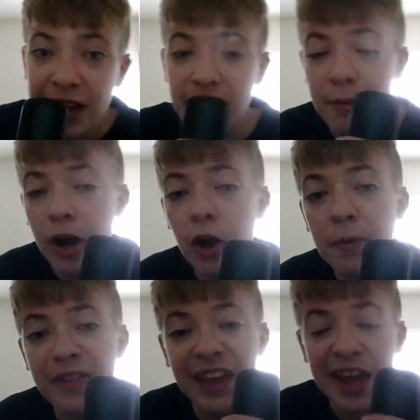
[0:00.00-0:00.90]
tomorrow
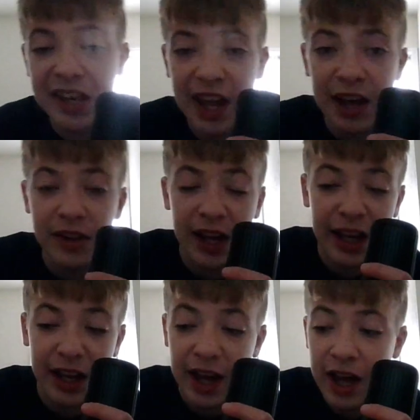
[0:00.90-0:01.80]
with the
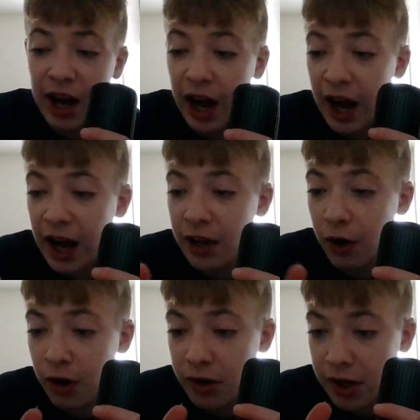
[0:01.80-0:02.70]

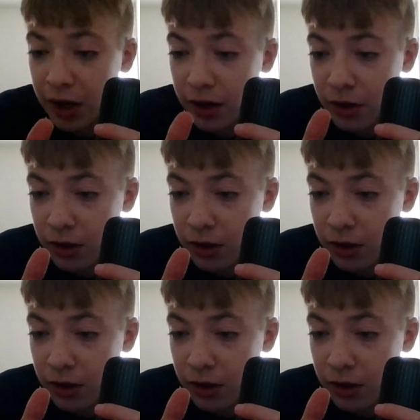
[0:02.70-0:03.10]
IRs, and